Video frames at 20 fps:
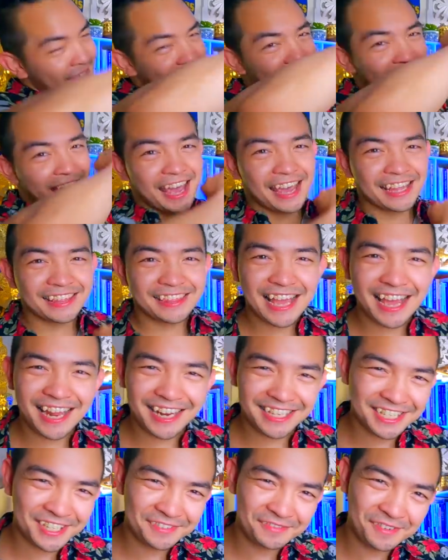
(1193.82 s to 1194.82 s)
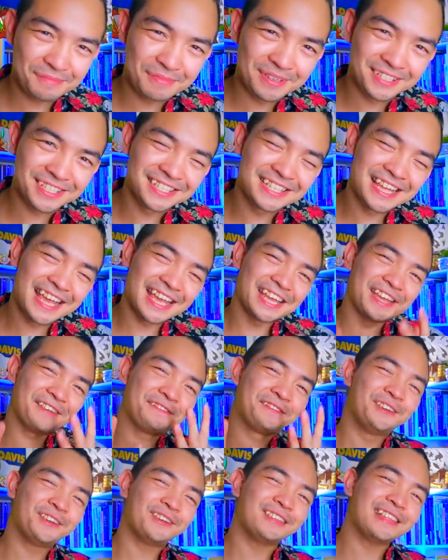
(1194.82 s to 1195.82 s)
And that is it for me today.
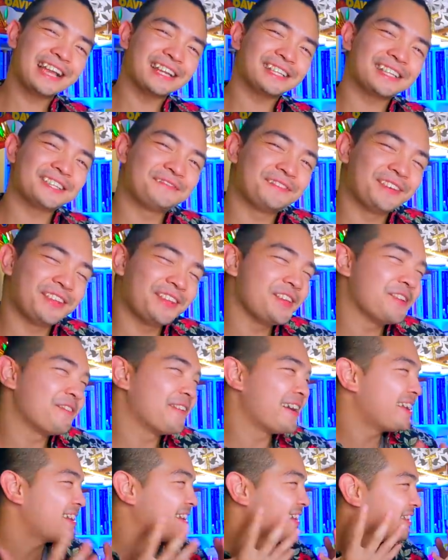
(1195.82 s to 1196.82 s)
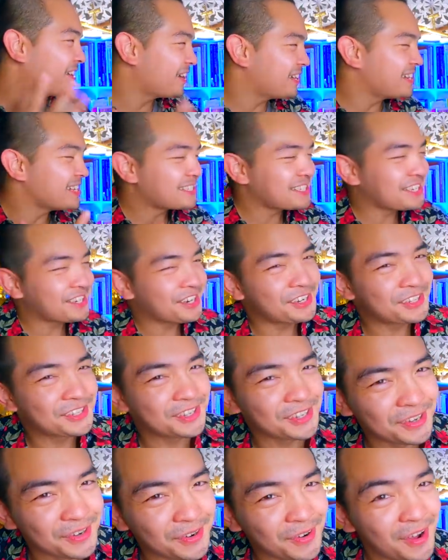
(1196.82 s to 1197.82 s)
If you like this video and learned a thing or
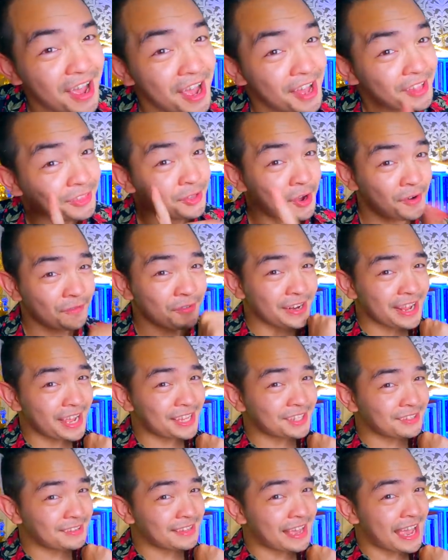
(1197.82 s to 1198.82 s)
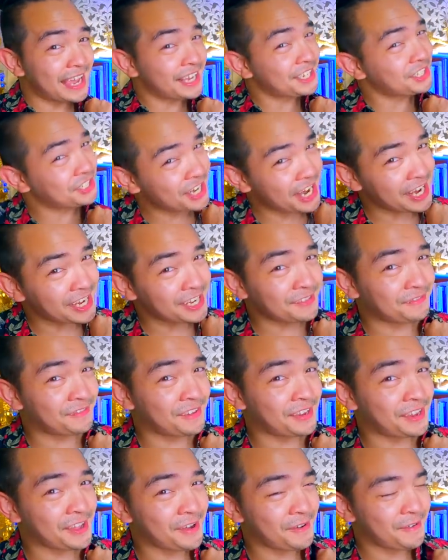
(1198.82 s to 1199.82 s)
two, don't forget to like, share this
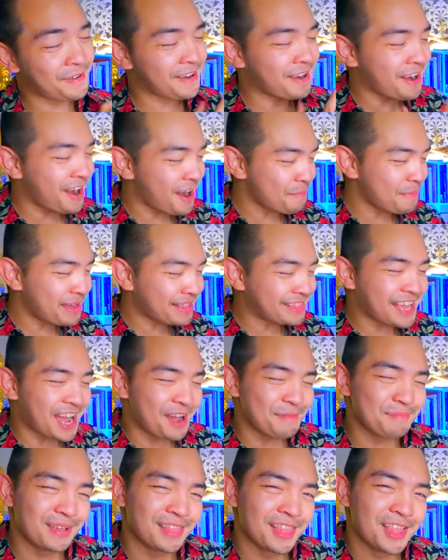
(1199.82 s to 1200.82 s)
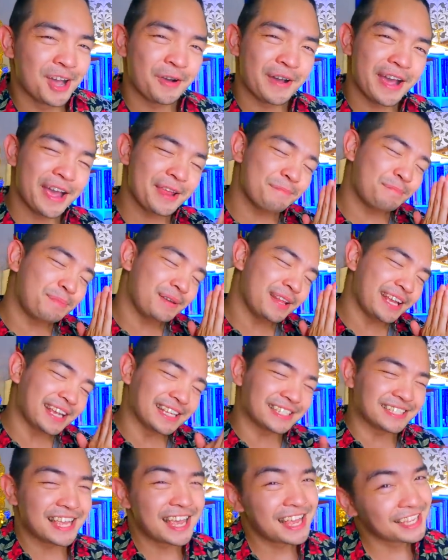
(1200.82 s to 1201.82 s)
video, comment down below, and
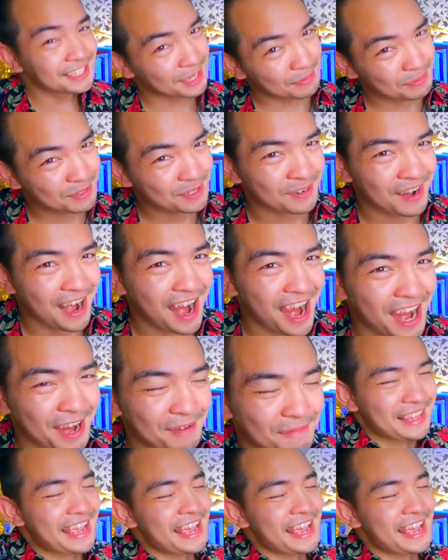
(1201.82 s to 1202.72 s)
please subscribe.